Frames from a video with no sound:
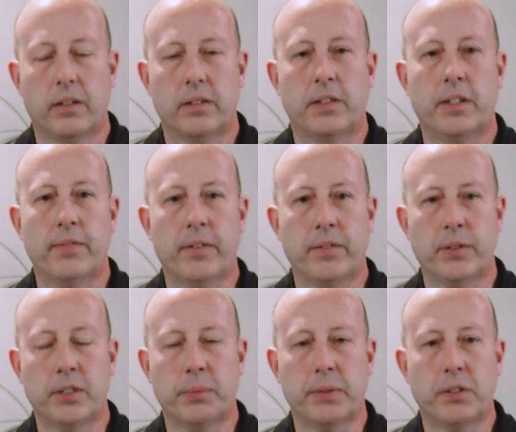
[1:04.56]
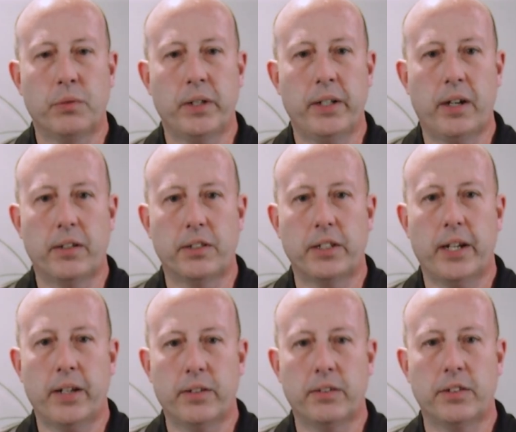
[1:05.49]
The differences between our
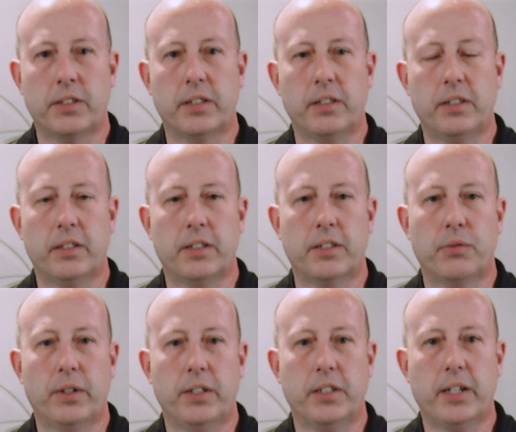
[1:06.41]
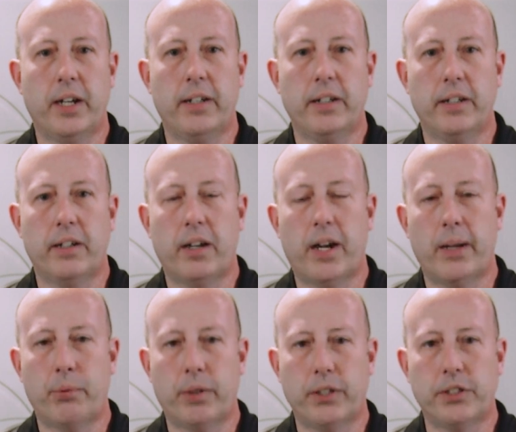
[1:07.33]
standard 66 wastegate and our
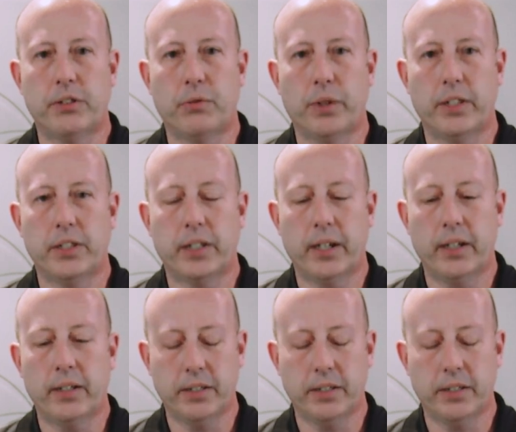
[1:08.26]
high pressure wastegate